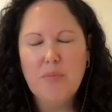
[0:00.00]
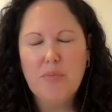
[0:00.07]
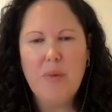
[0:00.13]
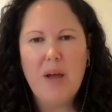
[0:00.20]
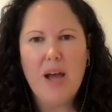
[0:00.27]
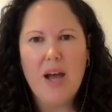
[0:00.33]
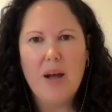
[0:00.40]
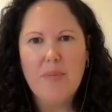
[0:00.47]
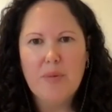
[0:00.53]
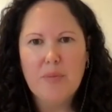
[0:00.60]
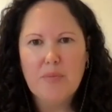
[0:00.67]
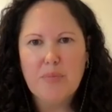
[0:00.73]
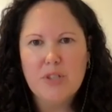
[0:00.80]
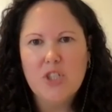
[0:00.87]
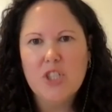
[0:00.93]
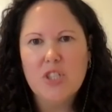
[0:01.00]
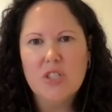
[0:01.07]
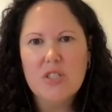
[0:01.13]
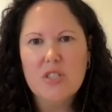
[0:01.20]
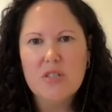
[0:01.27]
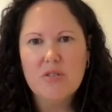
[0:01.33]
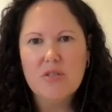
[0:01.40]
um,
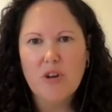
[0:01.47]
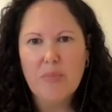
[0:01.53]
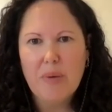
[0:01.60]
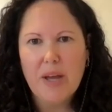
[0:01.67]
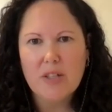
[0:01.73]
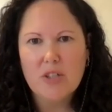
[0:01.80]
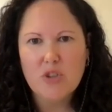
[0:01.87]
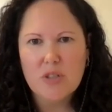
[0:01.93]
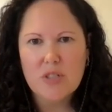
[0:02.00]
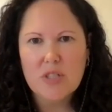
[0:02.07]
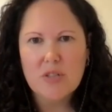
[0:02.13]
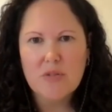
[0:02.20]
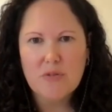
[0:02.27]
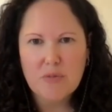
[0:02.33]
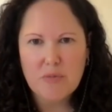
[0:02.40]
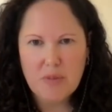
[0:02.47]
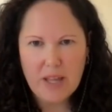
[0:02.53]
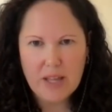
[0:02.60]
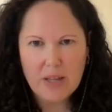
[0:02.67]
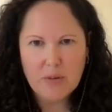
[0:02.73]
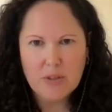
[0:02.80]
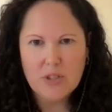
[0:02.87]
bridges That's, no boundaries of
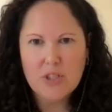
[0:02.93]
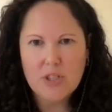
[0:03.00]
language.